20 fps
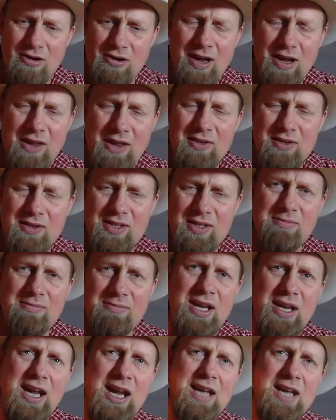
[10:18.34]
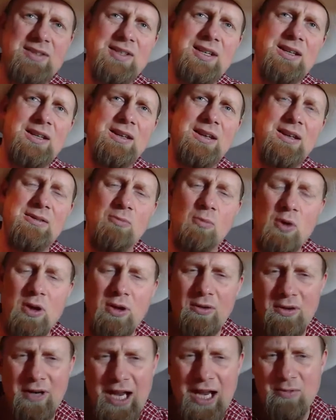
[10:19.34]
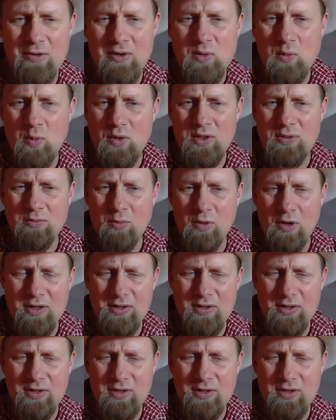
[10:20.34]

at the same day, I seen that one of our neighbors was